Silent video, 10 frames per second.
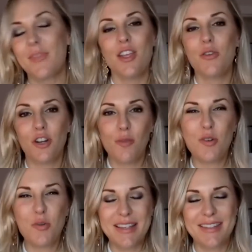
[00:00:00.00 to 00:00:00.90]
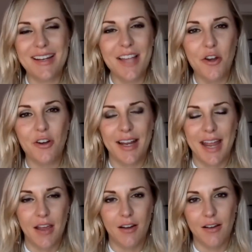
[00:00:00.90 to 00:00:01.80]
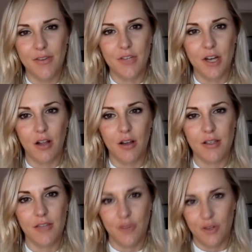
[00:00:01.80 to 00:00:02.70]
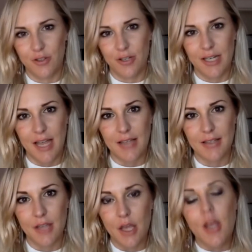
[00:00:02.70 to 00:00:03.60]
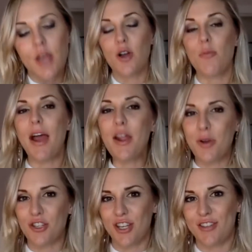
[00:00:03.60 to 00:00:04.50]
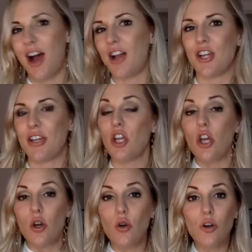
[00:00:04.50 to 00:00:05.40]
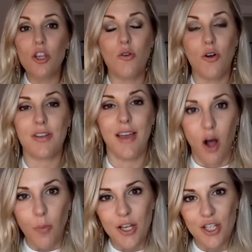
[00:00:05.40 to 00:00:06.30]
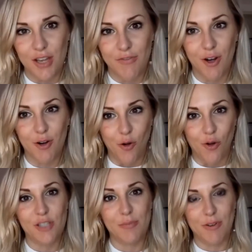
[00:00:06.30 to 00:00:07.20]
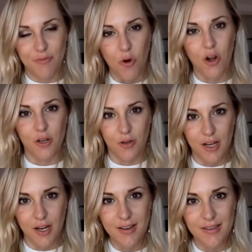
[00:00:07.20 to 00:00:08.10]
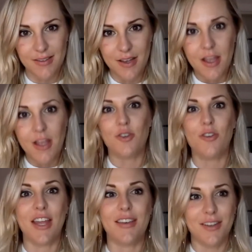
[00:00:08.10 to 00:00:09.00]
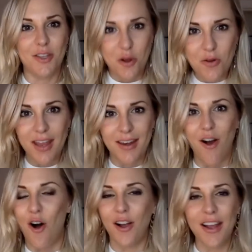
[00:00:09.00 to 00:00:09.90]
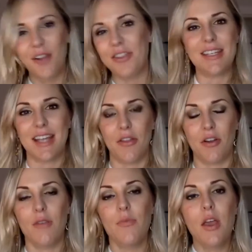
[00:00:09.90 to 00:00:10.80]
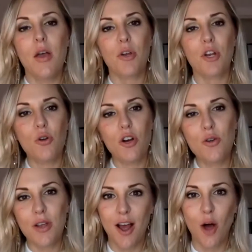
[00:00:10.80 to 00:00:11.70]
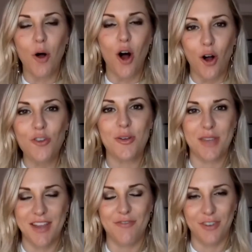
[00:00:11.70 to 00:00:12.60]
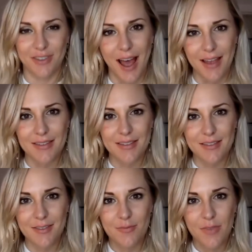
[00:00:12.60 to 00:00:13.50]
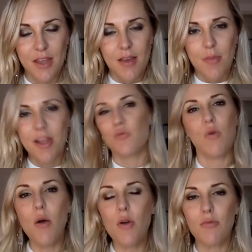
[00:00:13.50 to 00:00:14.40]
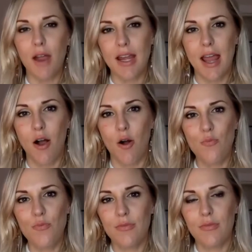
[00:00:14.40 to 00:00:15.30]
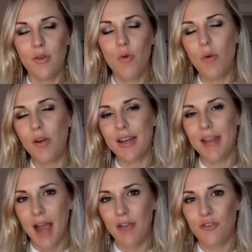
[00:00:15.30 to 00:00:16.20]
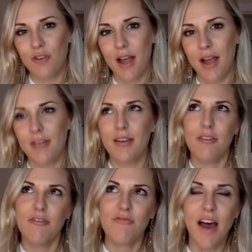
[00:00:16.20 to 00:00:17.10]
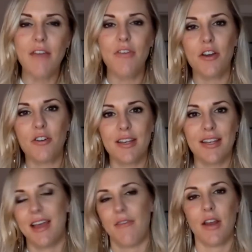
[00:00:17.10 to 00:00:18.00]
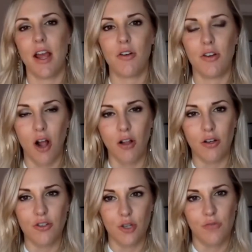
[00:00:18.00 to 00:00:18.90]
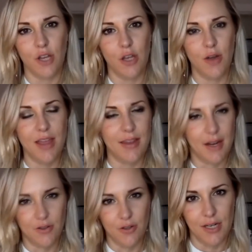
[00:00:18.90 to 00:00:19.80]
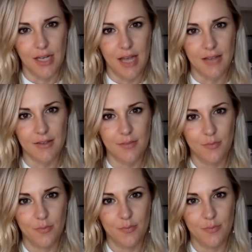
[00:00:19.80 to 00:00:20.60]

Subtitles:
You can earn between $600 and $850 in the first 30 days. So my question is not just who are you going to help achieve their goals before New Year's so that you can all get healthy together, but who are you going to help also eat for less? Because what would an extra $500 to $700 do for you in the next days?